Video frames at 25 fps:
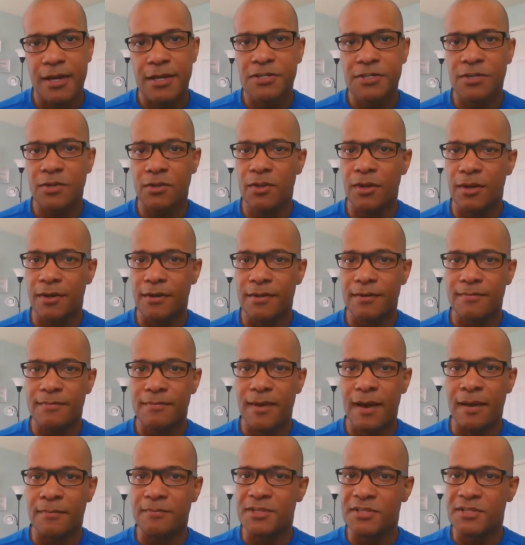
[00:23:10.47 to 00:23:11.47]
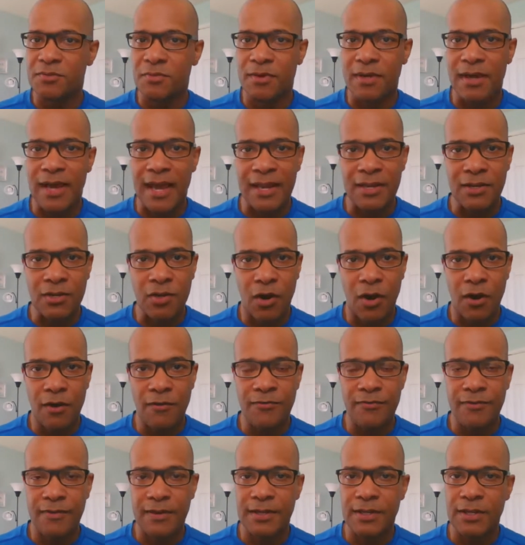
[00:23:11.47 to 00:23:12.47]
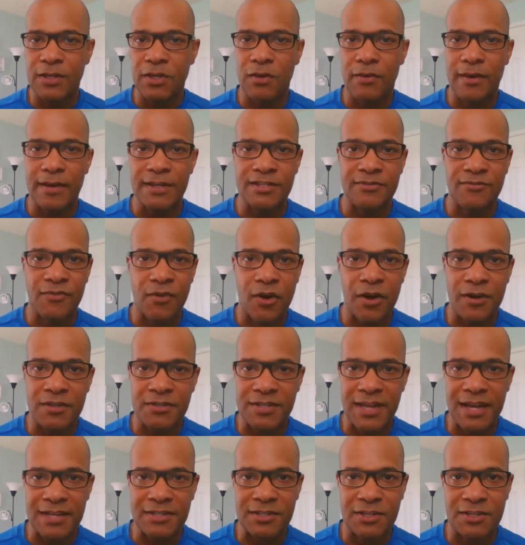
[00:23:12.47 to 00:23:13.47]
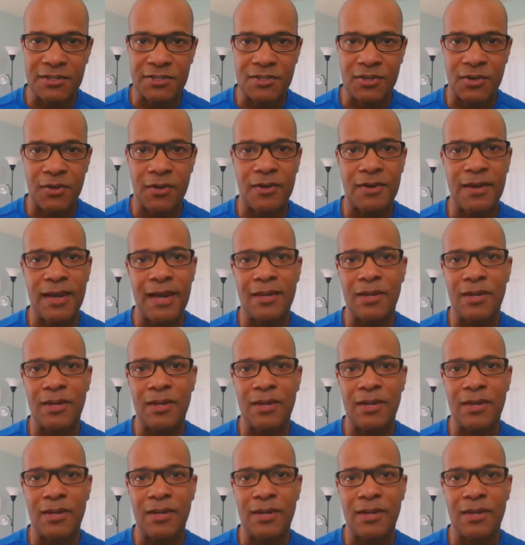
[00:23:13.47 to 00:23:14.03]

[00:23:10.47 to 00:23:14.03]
So look, I'm just going to end off, as far as that's concerned.